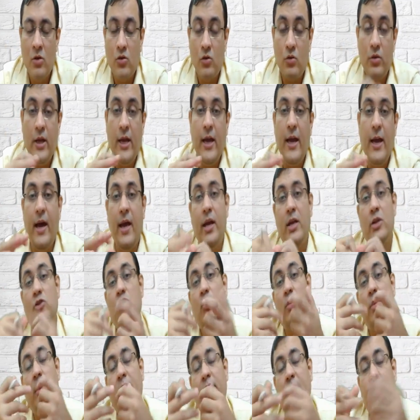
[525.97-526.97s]
So they are
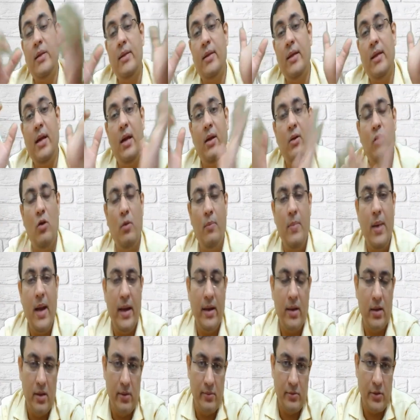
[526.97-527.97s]
assuming that there are no
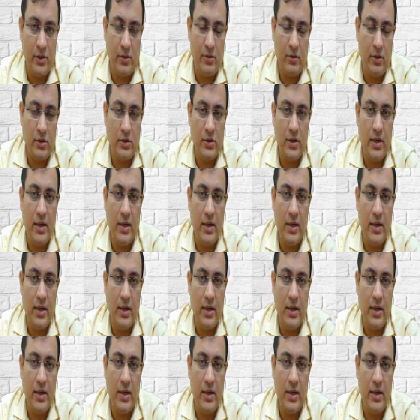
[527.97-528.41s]
bankruptcy costs.